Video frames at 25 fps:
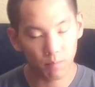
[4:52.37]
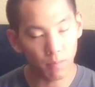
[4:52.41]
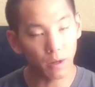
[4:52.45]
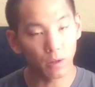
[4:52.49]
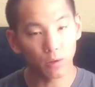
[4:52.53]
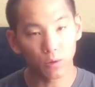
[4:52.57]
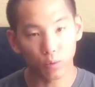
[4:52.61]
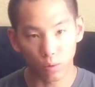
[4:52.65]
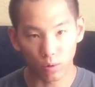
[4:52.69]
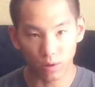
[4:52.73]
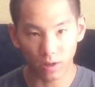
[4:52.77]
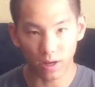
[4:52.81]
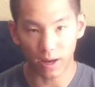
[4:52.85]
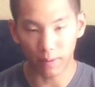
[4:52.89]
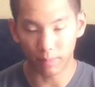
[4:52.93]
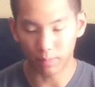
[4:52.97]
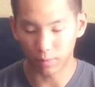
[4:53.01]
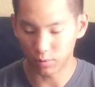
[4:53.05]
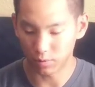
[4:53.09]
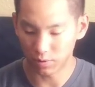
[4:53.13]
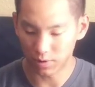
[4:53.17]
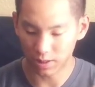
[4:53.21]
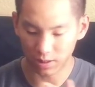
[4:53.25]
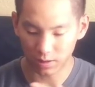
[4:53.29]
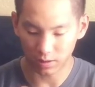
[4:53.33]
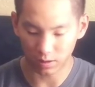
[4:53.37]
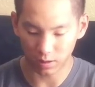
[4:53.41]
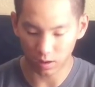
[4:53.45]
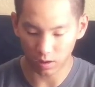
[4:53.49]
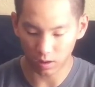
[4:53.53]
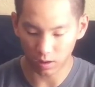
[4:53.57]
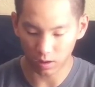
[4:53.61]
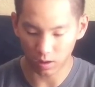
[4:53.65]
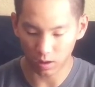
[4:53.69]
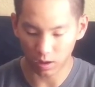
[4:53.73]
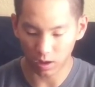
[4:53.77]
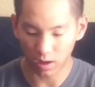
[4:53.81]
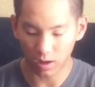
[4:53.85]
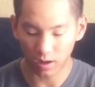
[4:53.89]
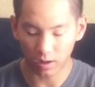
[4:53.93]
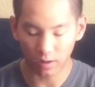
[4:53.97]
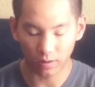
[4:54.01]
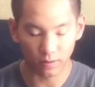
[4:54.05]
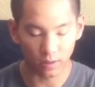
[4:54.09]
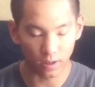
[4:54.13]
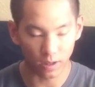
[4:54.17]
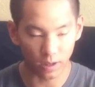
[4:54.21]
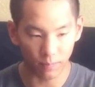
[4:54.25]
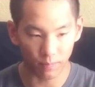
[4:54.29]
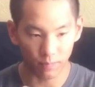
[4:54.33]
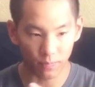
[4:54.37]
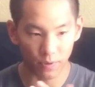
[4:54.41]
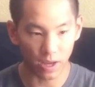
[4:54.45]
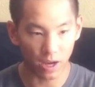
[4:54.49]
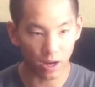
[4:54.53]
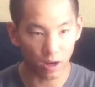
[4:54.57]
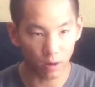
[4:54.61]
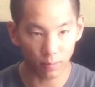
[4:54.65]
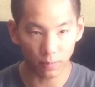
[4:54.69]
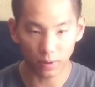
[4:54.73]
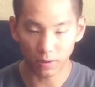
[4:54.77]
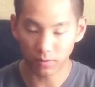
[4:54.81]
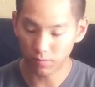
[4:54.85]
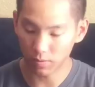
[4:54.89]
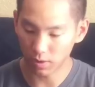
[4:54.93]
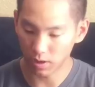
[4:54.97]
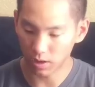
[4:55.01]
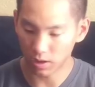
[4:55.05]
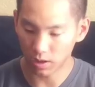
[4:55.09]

Peltor adapters that are on the helmet.